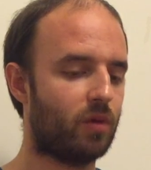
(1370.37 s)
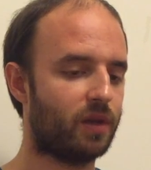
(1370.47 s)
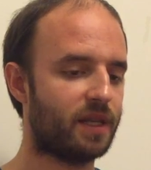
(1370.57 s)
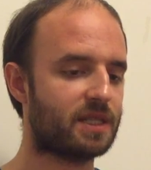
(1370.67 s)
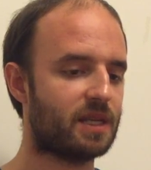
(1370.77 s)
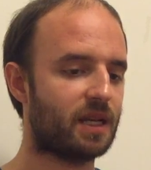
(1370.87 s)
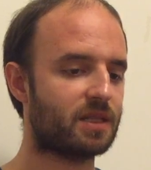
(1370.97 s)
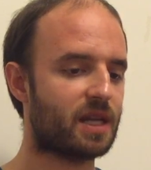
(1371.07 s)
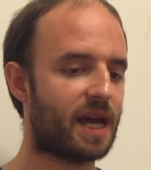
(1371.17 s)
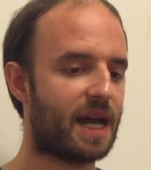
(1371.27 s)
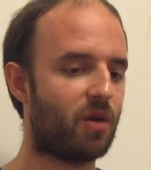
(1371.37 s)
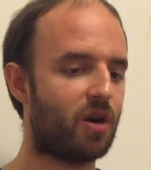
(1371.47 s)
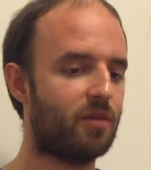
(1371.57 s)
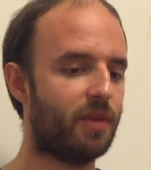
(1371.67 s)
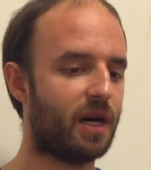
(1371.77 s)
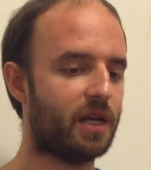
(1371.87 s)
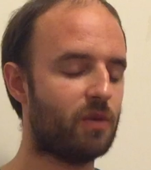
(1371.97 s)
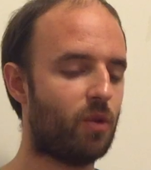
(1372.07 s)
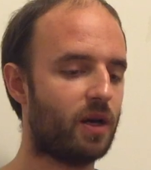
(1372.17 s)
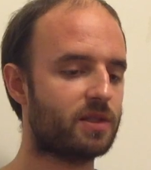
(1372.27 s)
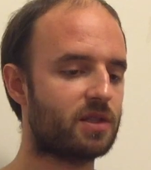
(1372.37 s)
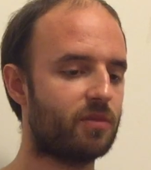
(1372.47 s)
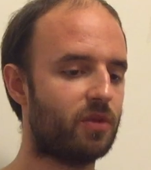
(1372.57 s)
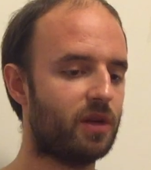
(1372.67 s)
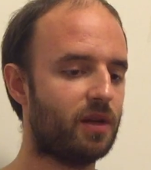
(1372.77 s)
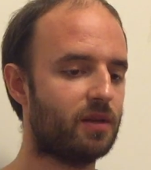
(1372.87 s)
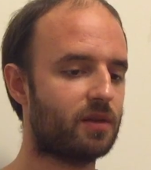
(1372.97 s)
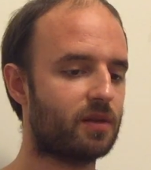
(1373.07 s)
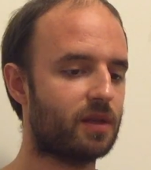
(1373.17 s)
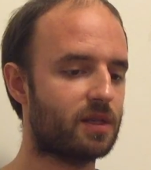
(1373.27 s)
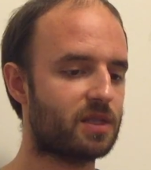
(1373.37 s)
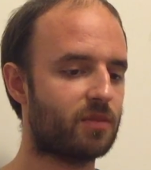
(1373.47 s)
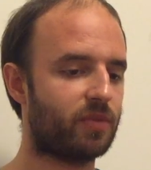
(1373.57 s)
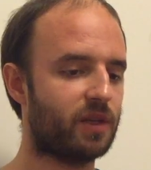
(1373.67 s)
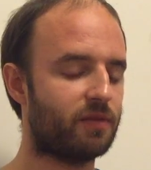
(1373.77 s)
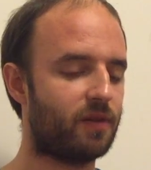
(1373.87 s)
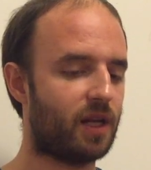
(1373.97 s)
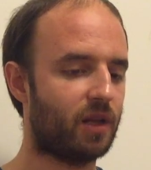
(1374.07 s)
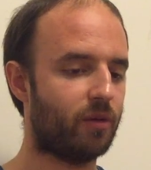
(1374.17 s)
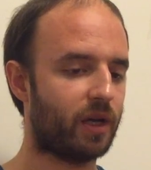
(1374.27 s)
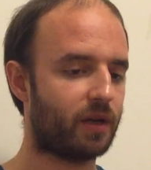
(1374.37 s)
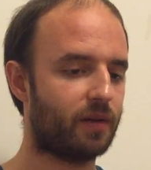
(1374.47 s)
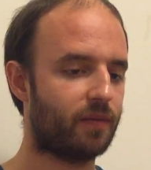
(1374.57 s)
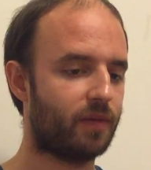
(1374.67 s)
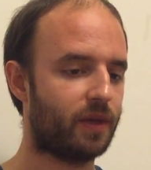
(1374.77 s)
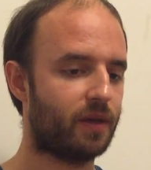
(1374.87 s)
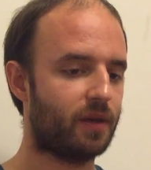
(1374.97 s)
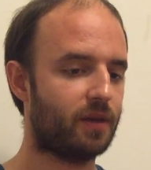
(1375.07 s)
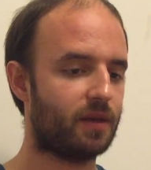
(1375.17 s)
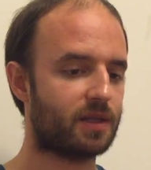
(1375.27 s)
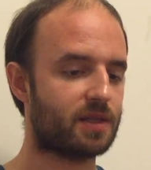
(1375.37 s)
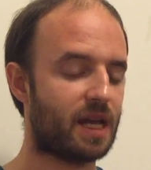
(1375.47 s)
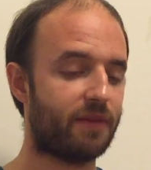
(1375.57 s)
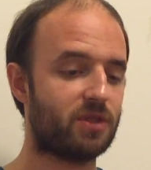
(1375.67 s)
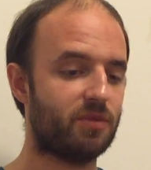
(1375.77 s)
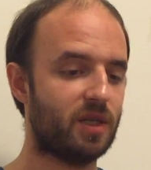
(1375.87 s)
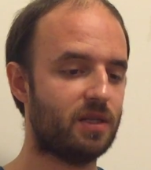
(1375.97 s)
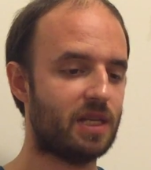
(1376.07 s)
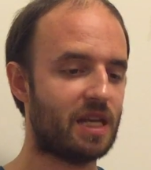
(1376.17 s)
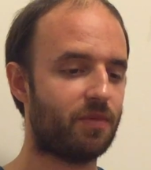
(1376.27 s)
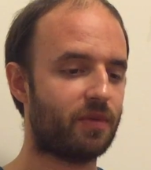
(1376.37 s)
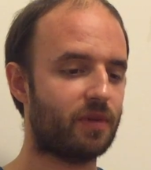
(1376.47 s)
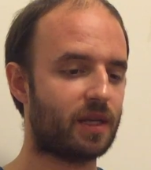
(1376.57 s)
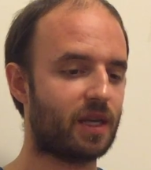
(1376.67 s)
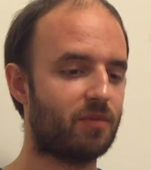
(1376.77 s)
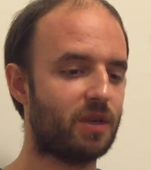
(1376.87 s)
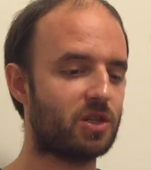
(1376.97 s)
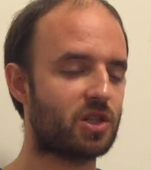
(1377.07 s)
We're listening to how our body wants to breathe and simply following. It doesn't have to be deep, it can be